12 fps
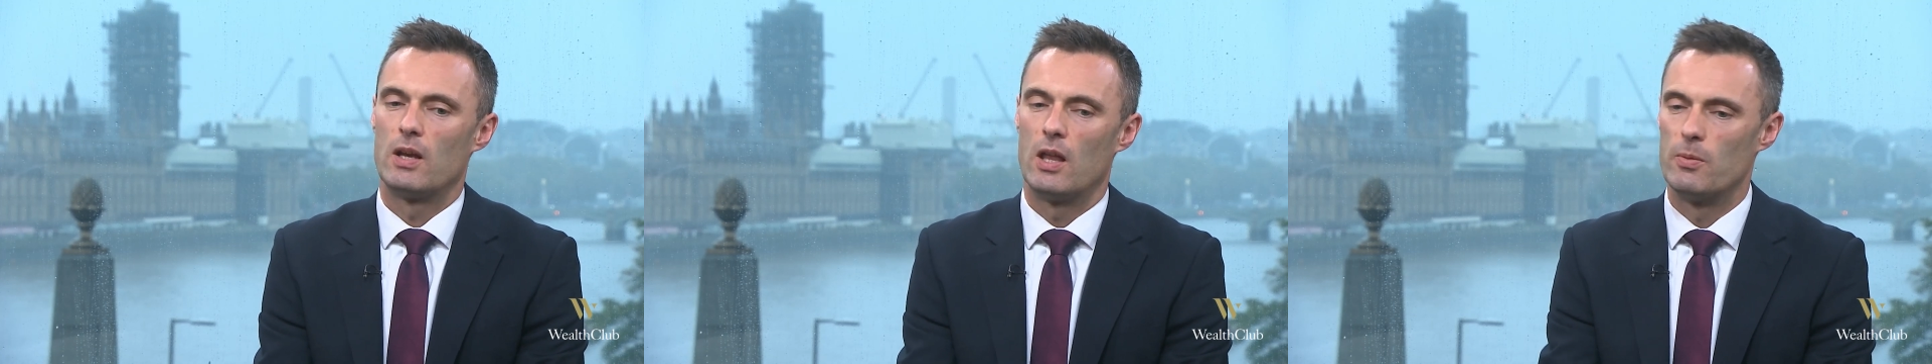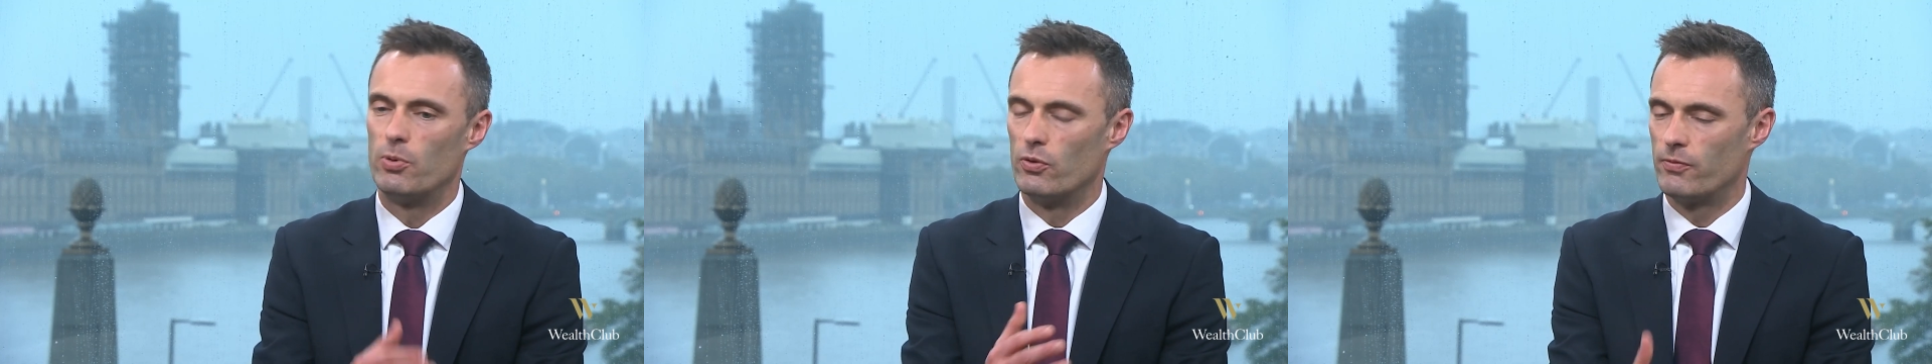
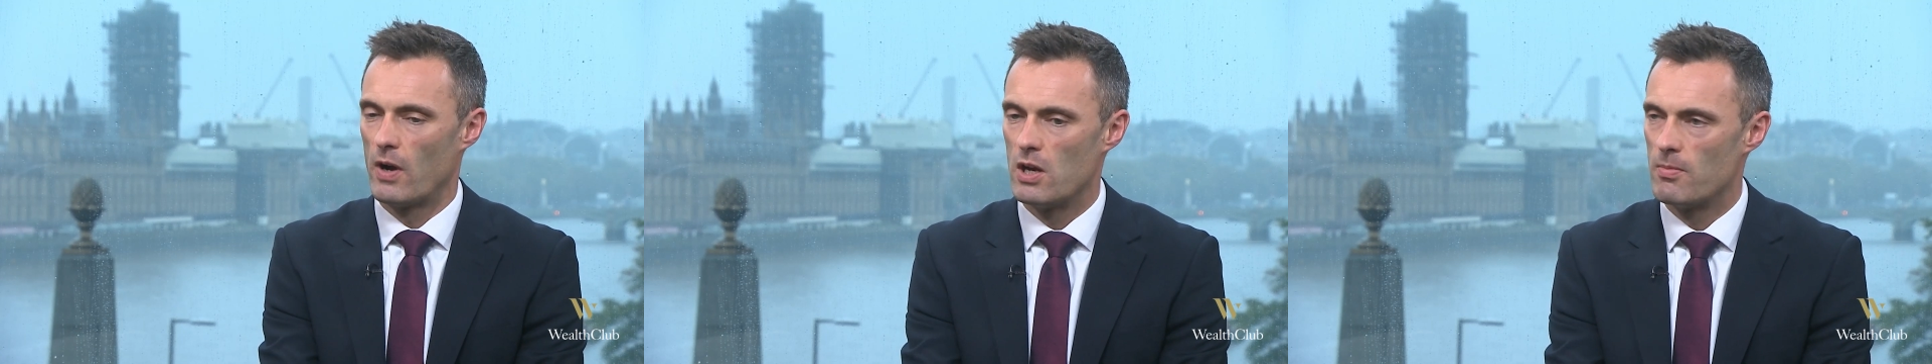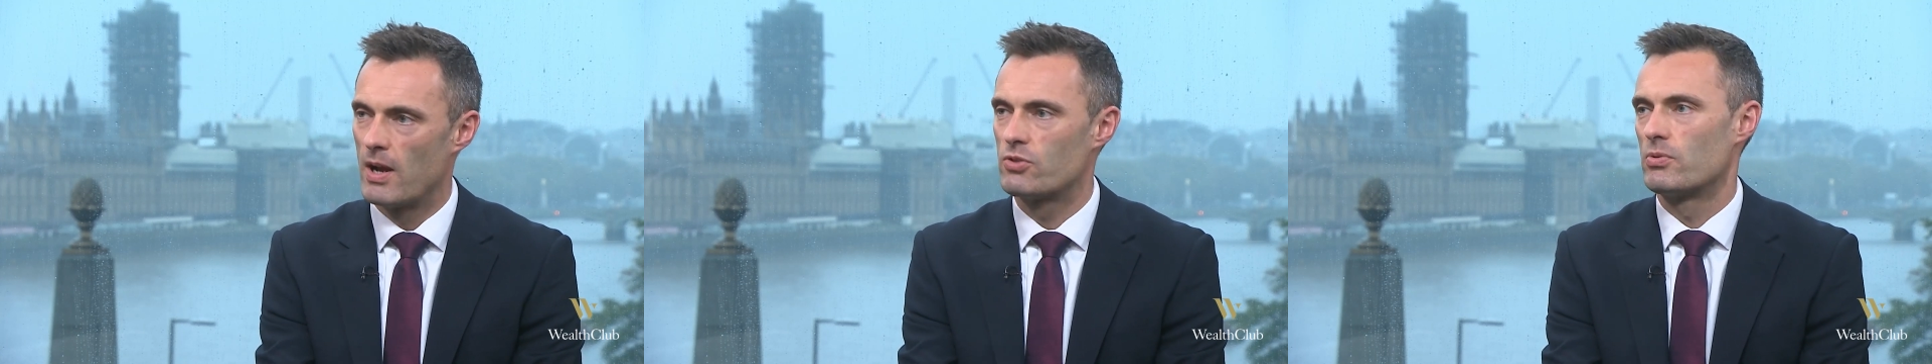and the
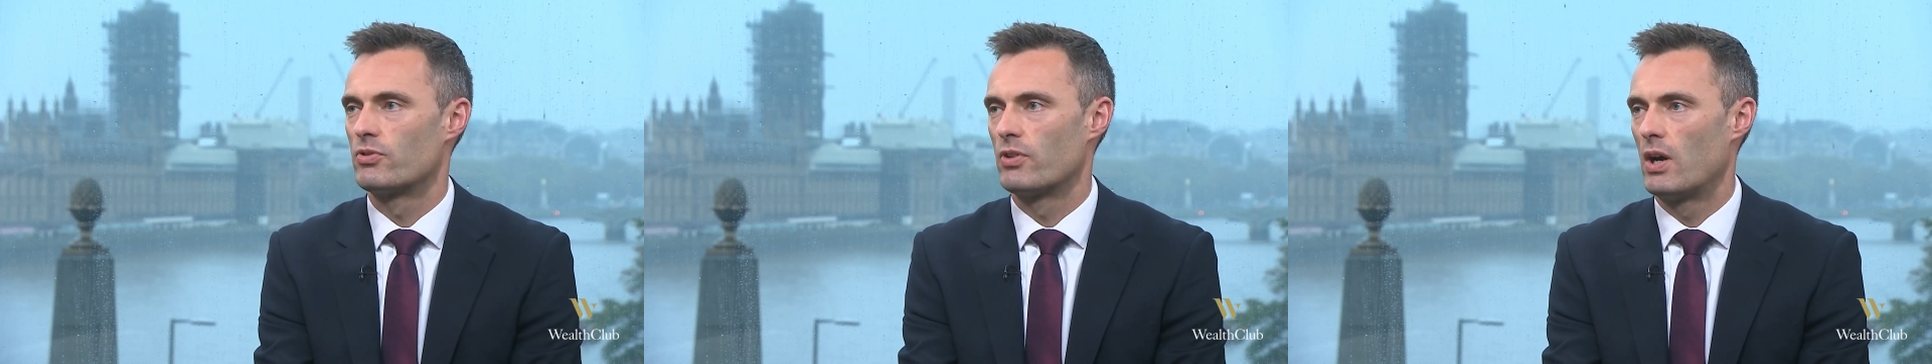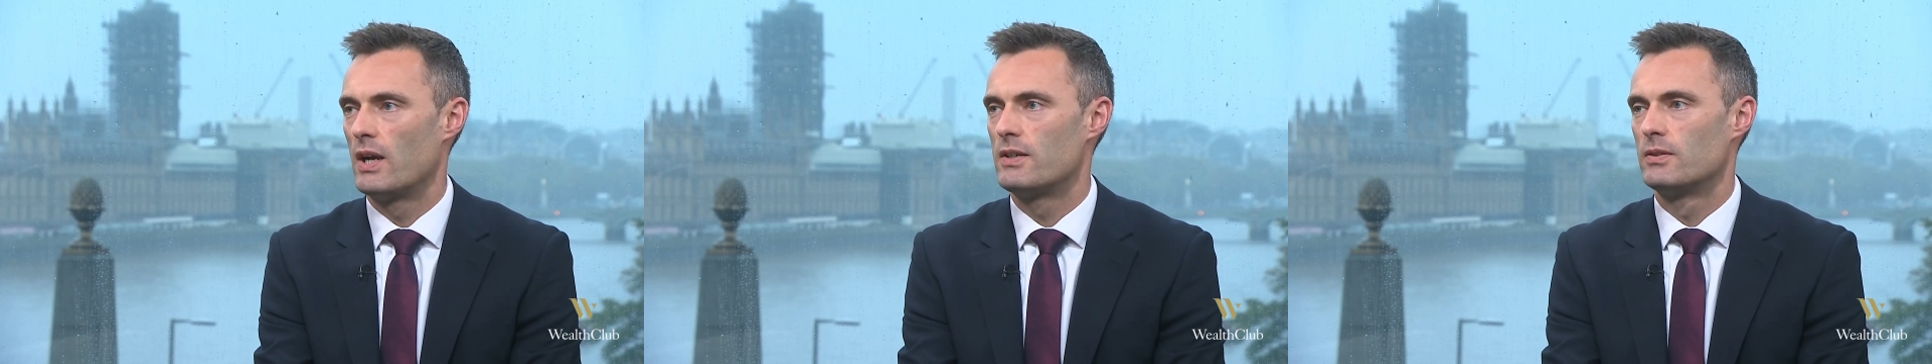portfolio management
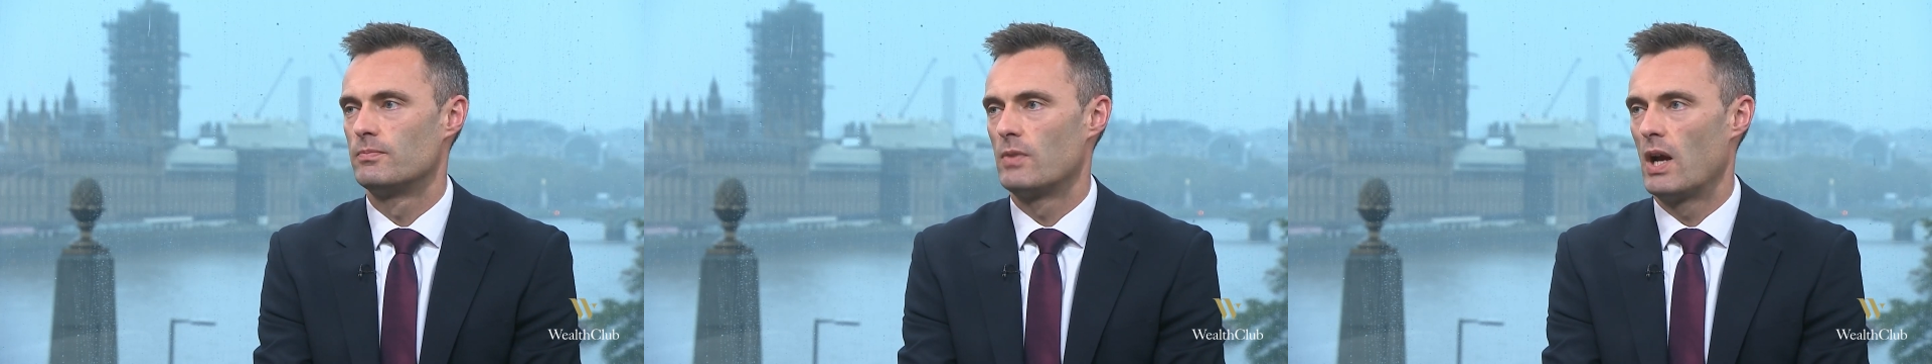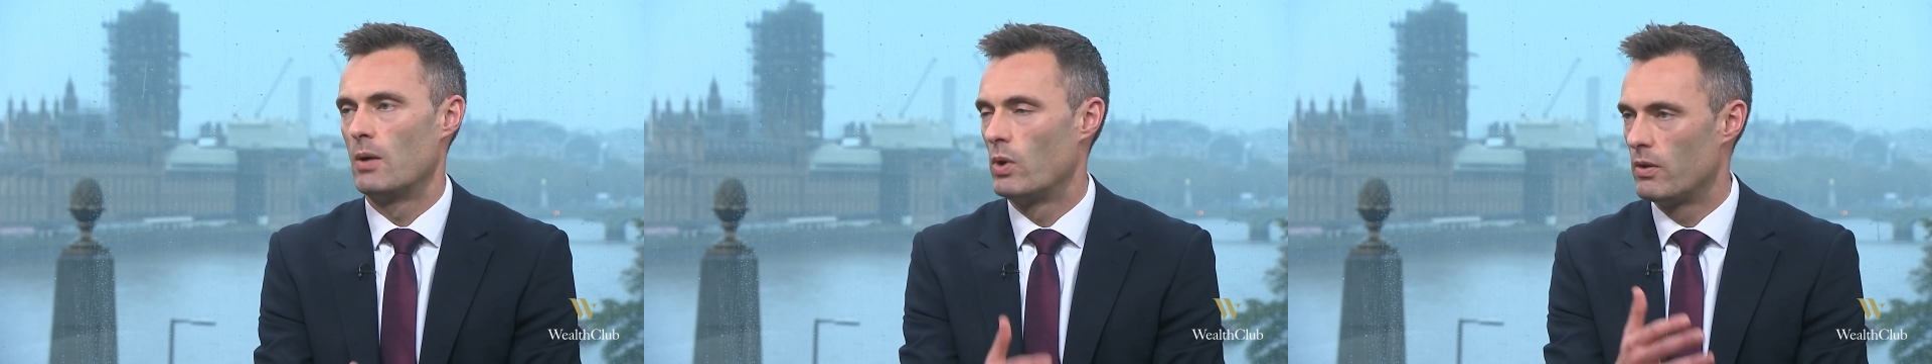side,
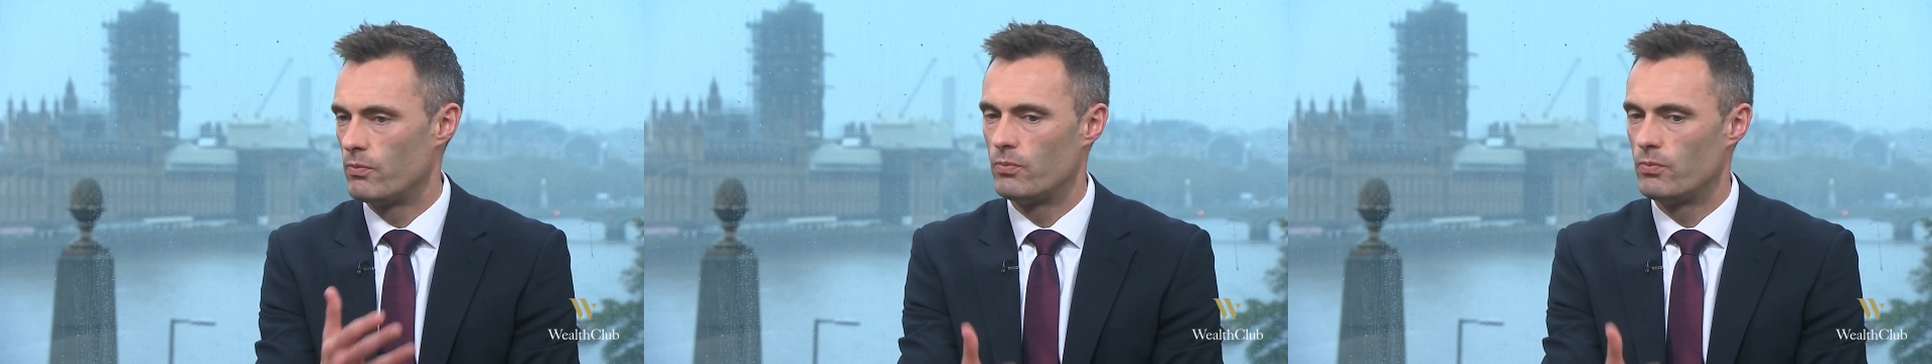and we've,